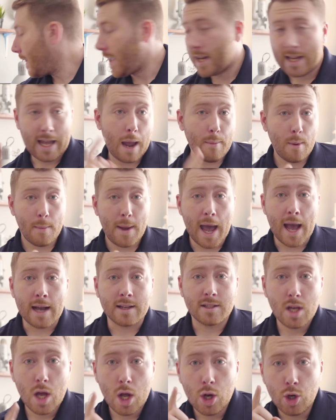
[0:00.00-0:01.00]
Camera
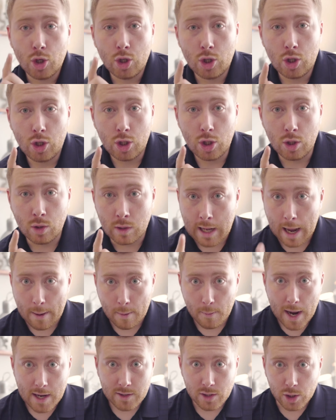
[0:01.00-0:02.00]
bags.
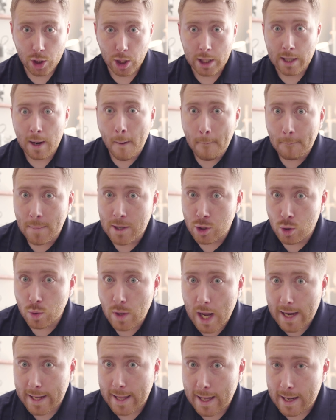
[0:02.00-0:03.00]
Camera bags are good, but do
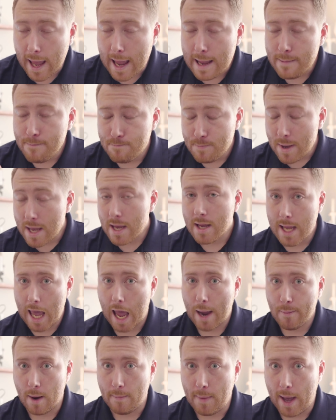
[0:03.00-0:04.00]
not get a big
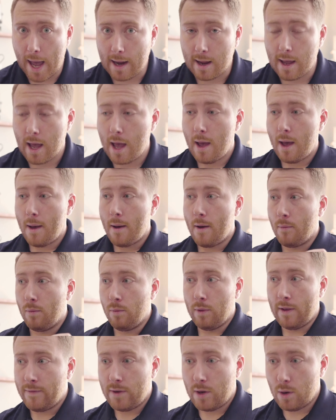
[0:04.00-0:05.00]
camera bag.
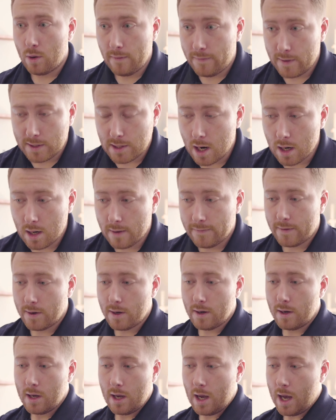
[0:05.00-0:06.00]
If you're a
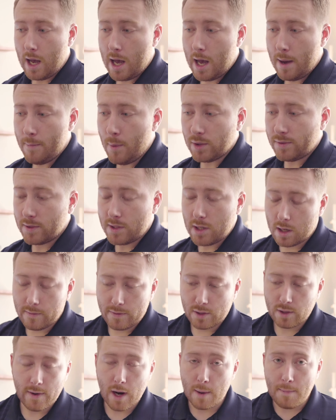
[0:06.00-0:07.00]
photographer, most
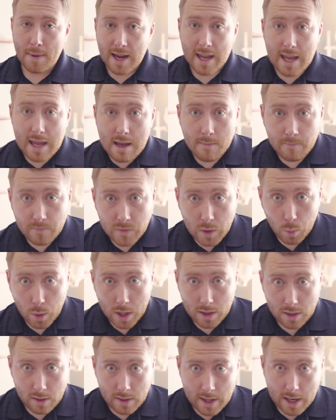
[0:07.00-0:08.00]
photographers are very picky
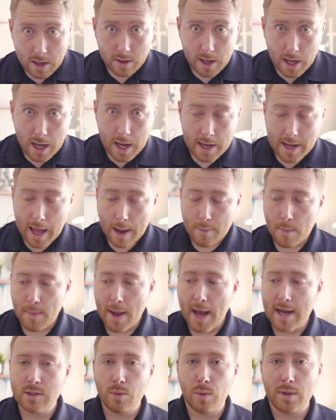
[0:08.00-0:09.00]
with their camera
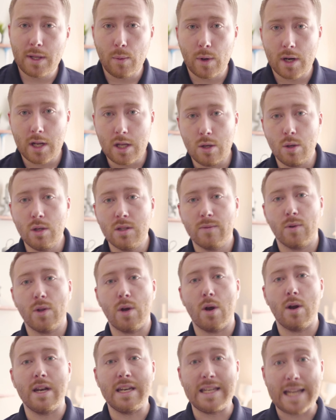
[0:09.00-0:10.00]
bags and what they want to use for
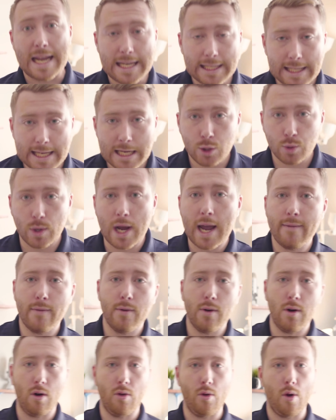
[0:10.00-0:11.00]
their daily
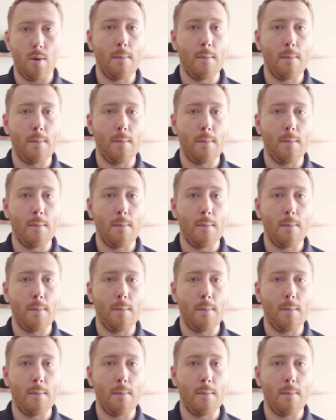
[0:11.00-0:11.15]
driver or their